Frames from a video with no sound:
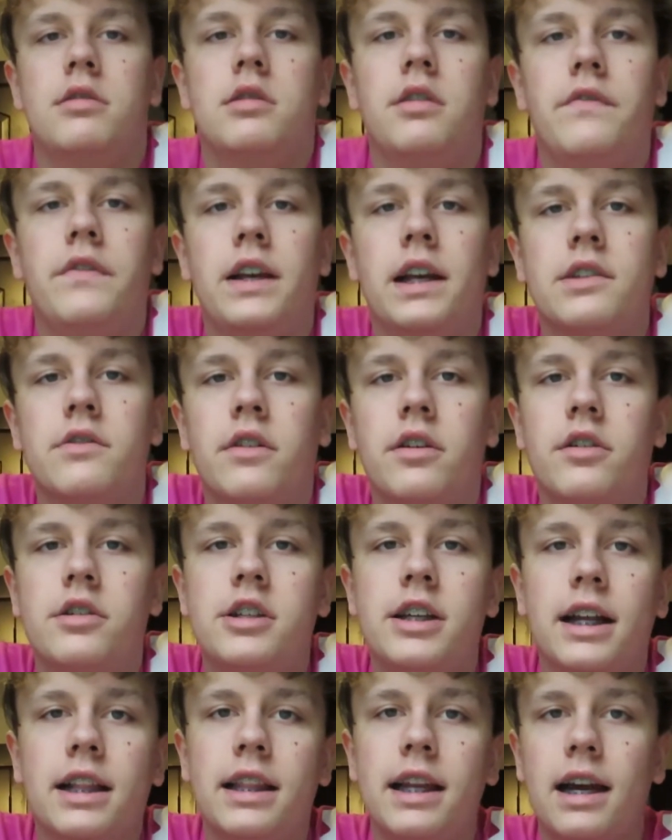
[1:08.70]
so if you guys want to
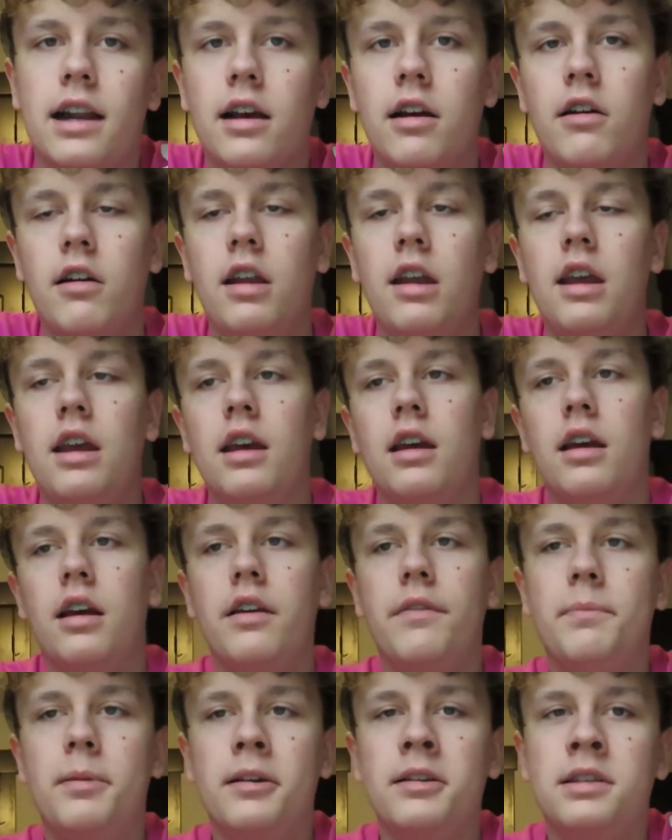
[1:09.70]
check that out,
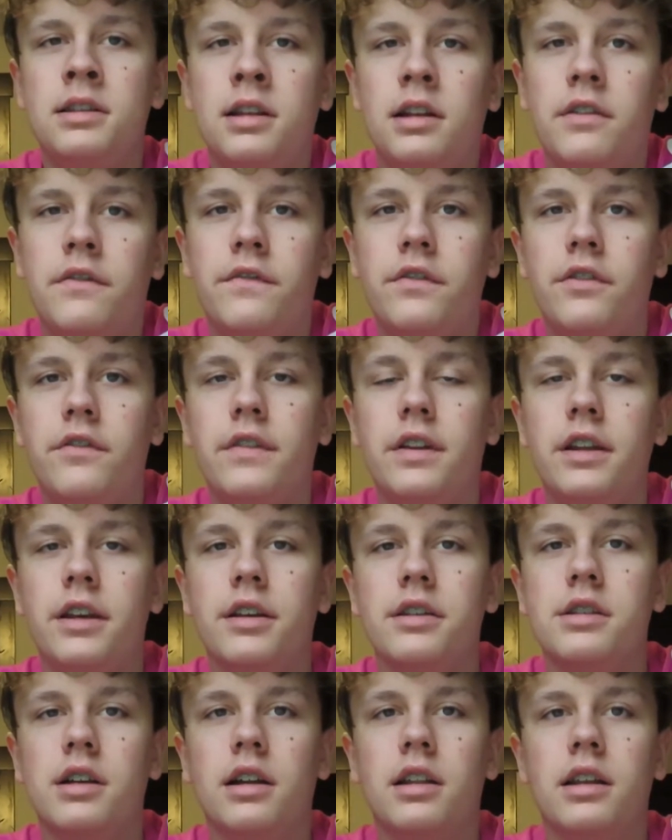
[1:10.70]
I've posted a few
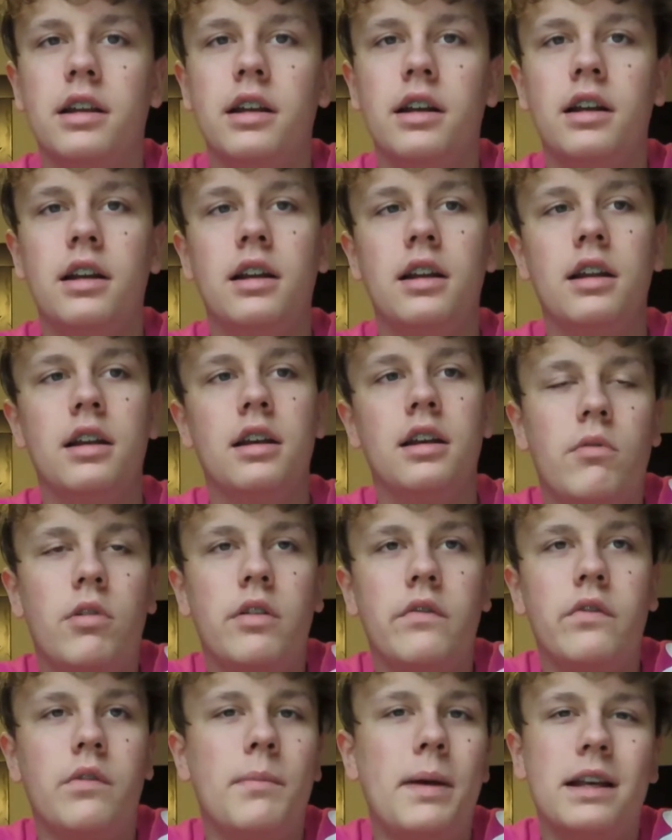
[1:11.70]
videos on there. One
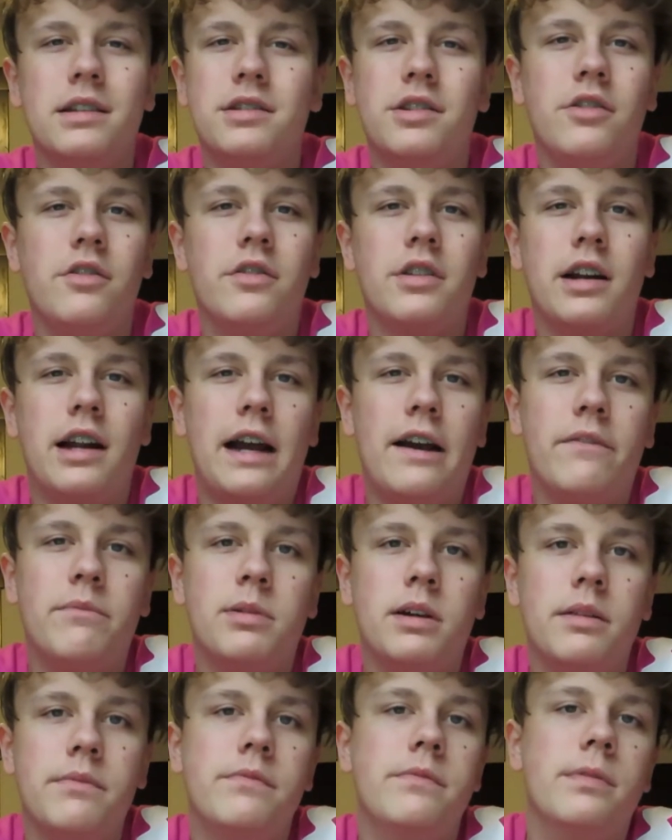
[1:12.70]
of them has to do with our half
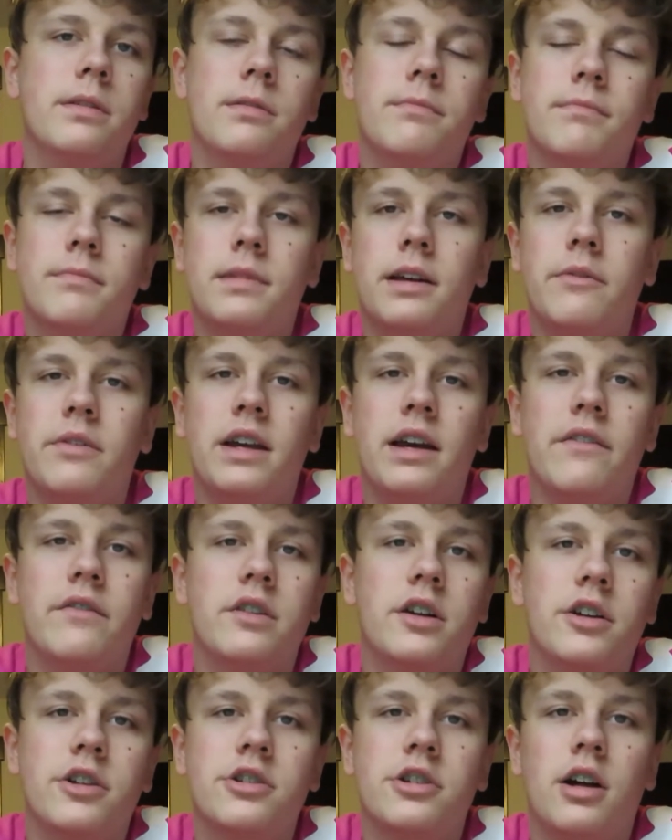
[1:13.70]
pipe that we have in
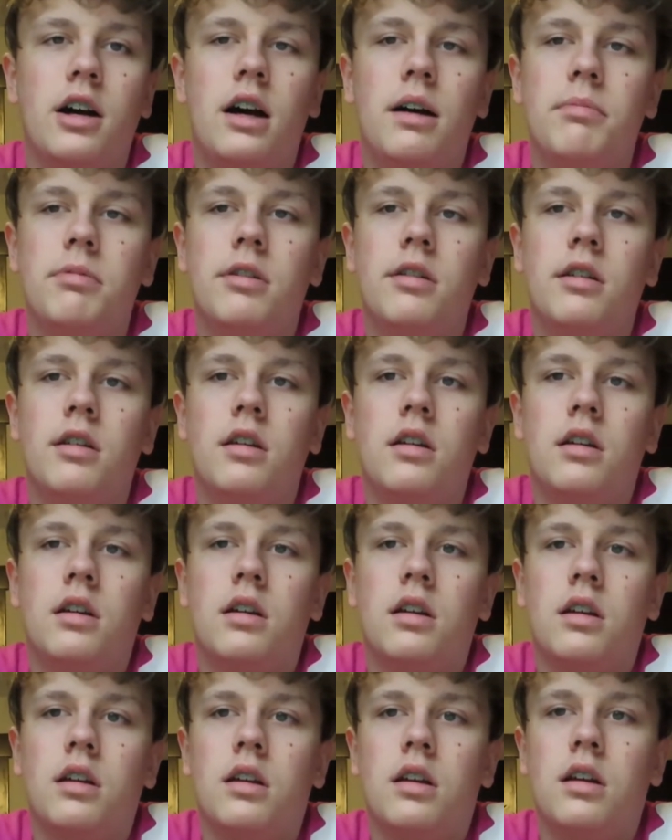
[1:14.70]
our shop.
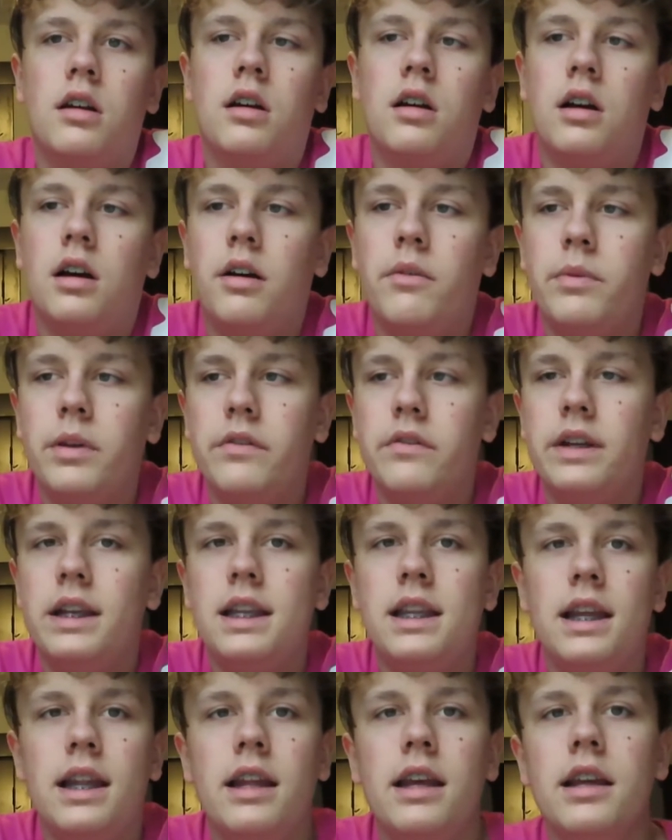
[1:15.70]
Uh, we
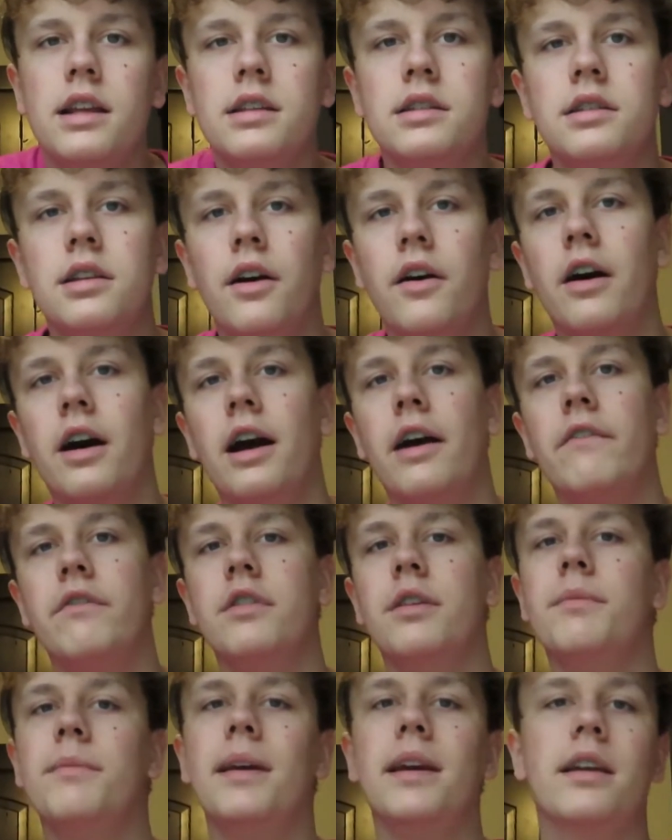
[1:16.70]
redid it, so I'll have
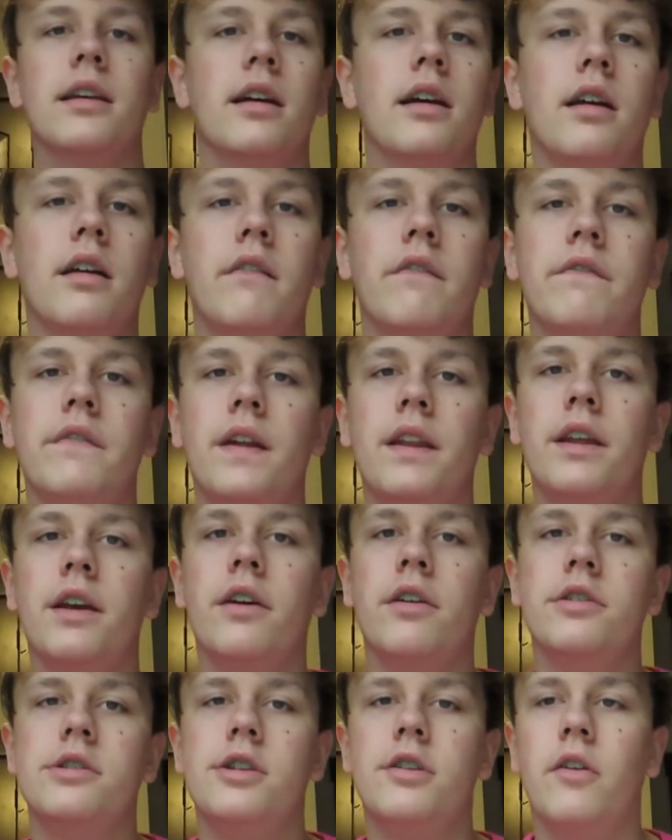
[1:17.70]
to make a
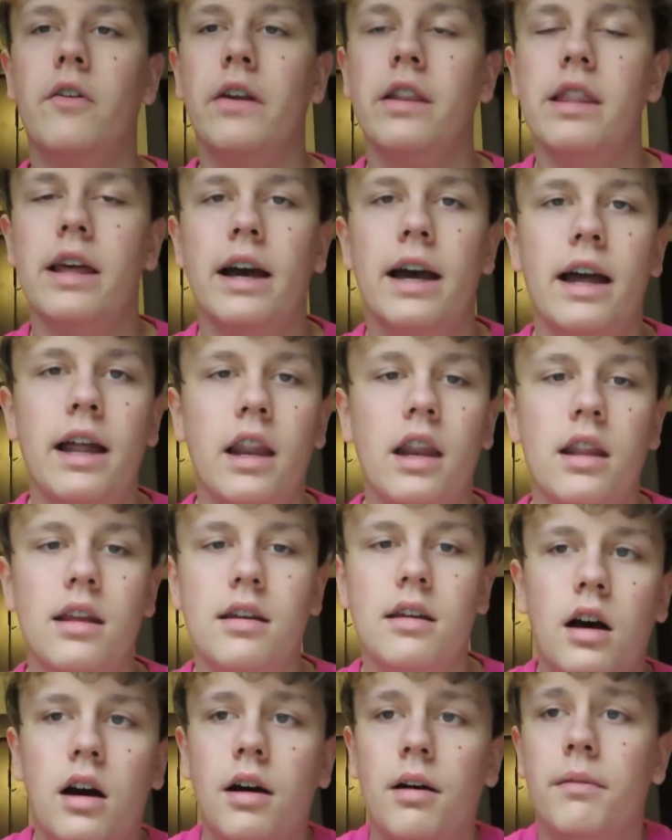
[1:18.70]
video showing that.
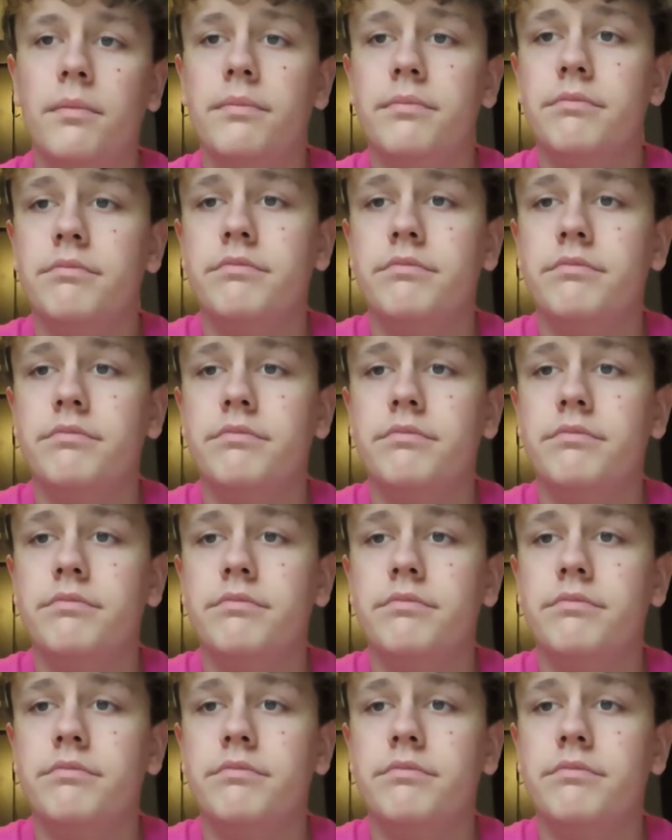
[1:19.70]
Um,